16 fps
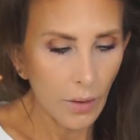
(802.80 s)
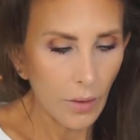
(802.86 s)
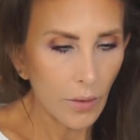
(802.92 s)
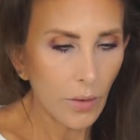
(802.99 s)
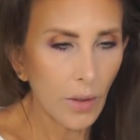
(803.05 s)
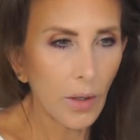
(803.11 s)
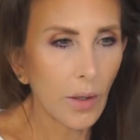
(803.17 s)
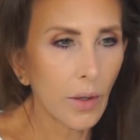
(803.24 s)

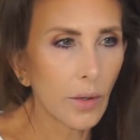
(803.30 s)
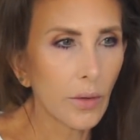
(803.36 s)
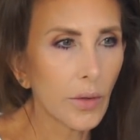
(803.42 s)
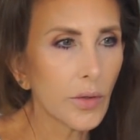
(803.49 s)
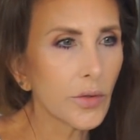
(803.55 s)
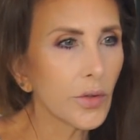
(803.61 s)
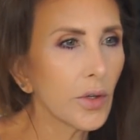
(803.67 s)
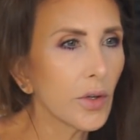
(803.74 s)
Okay,
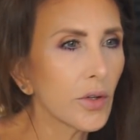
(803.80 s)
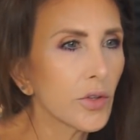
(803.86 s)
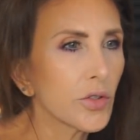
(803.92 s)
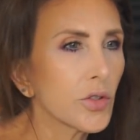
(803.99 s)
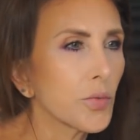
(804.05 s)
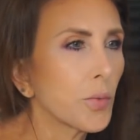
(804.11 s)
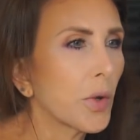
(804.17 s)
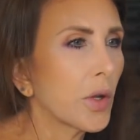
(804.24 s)
let's get a
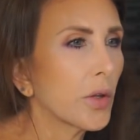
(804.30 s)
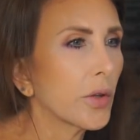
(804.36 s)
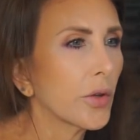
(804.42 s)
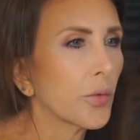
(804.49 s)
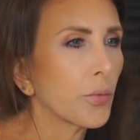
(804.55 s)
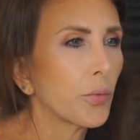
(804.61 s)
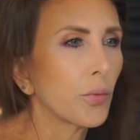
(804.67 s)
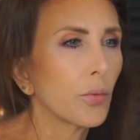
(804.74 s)

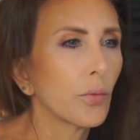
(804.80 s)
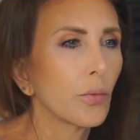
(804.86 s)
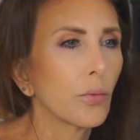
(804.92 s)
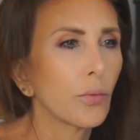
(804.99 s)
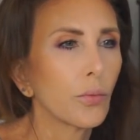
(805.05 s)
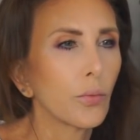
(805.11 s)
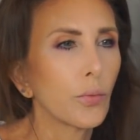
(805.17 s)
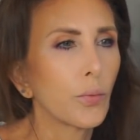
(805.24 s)
smaller
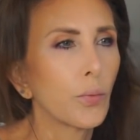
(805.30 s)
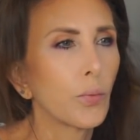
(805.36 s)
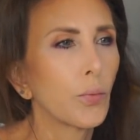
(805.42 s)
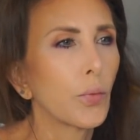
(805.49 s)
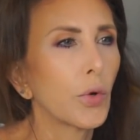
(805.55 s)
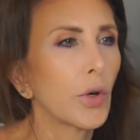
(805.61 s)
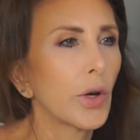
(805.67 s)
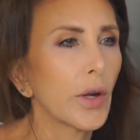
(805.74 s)

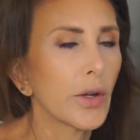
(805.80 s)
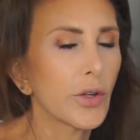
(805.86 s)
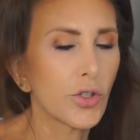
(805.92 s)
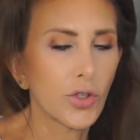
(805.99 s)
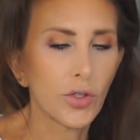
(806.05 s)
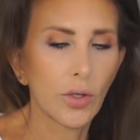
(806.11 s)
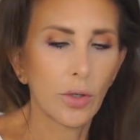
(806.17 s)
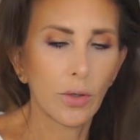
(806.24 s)

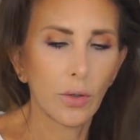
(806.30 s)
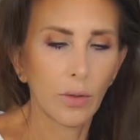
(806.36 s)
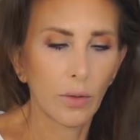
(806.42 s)
brush.